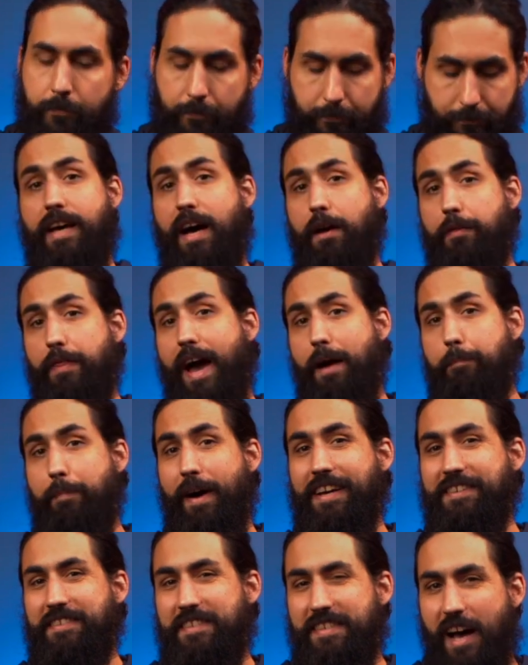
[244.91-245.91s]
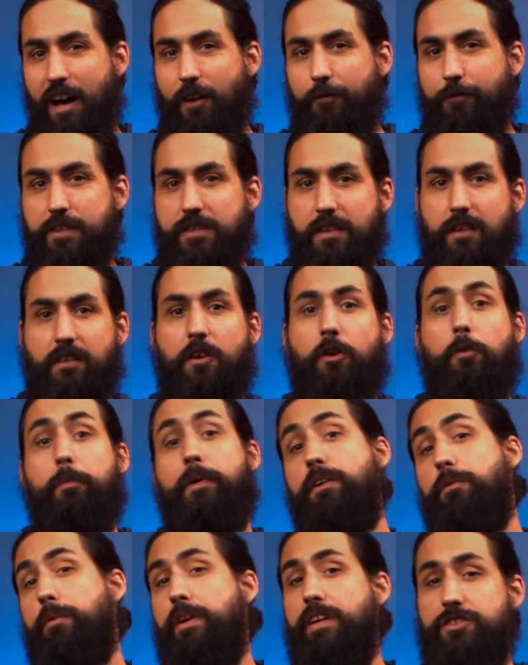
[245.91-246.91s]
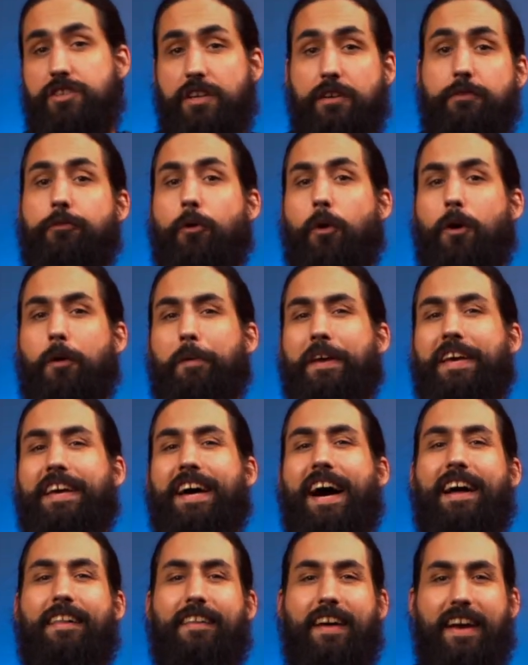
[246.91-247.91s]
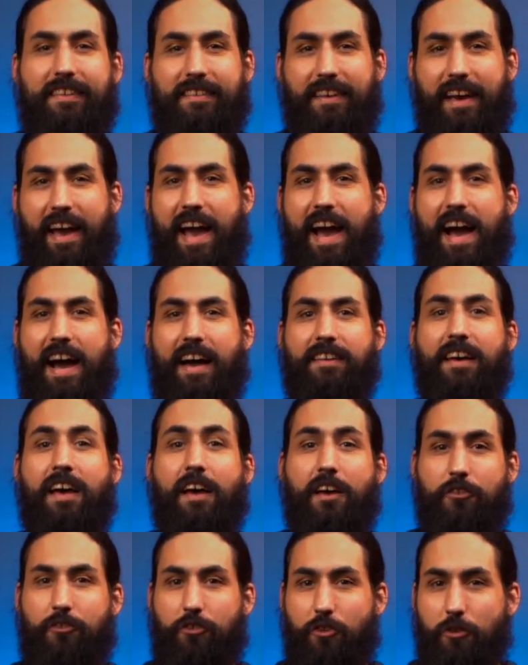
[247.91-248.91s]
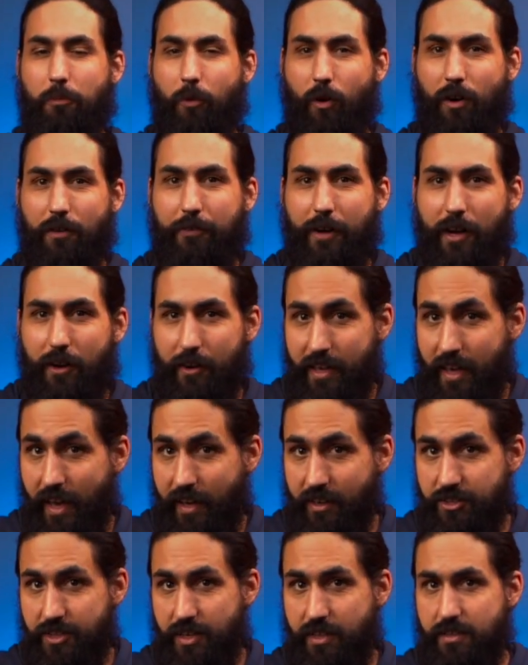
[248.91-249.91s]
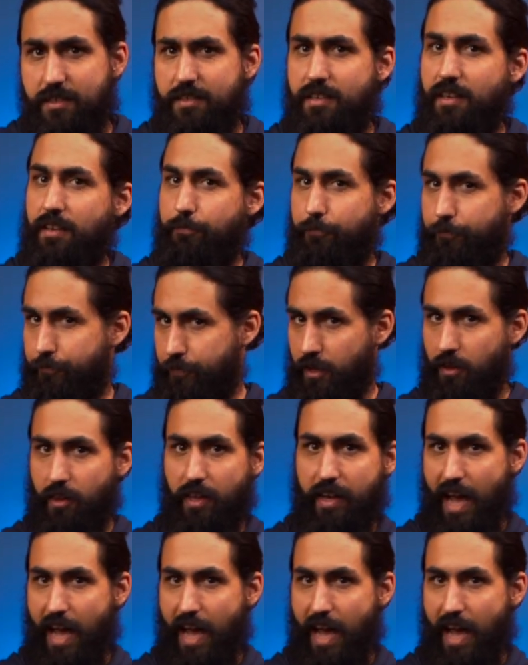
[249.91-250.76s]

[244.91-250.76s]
Now that by itself is a little bit rigid for me. I like to add 2 more variations to fill it